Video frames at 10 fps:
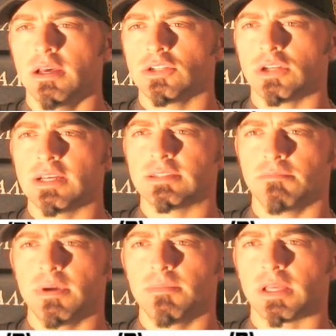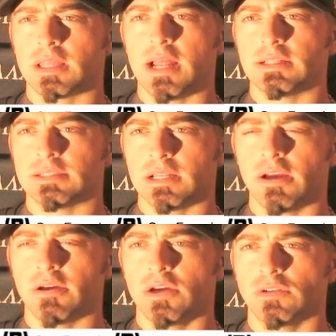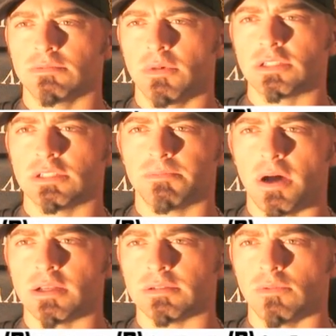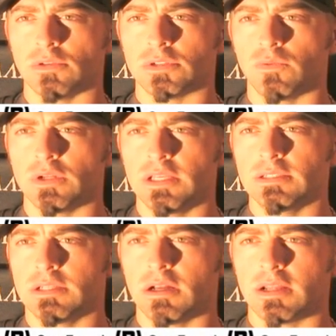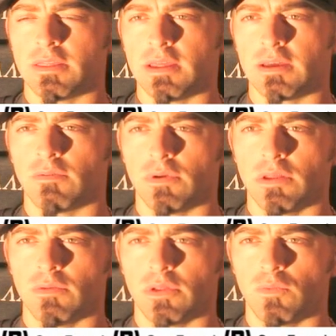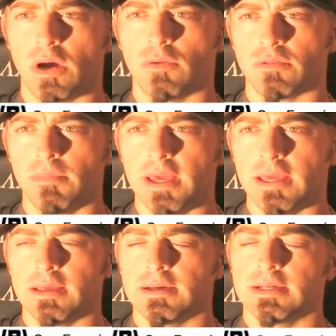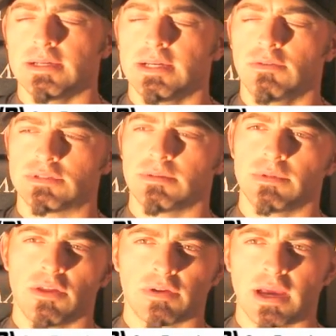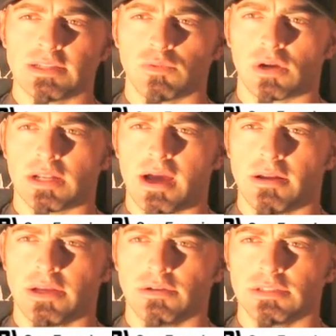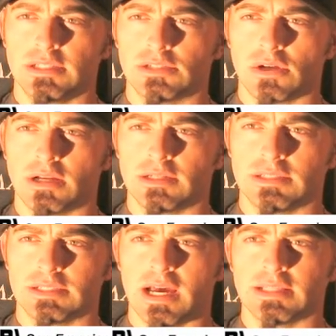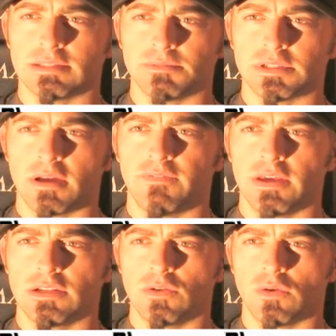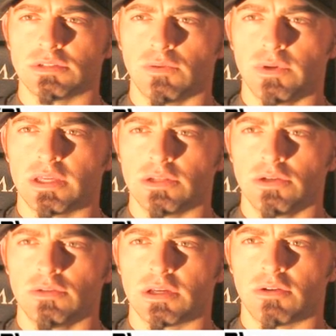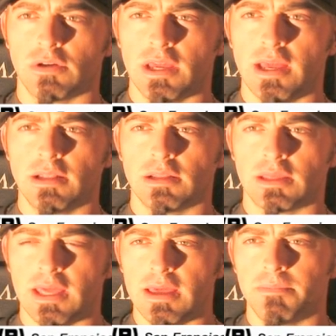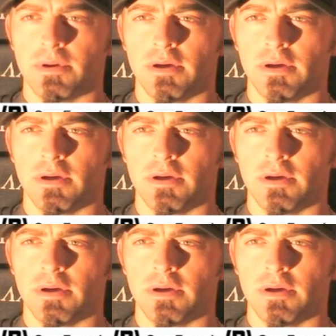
tries to mimic that scenario as much as possible. So what he's done, I think, really, really well with me, and with some of the other guys working out here, is he's tried to design some stuff indoors that we can do to create, keep,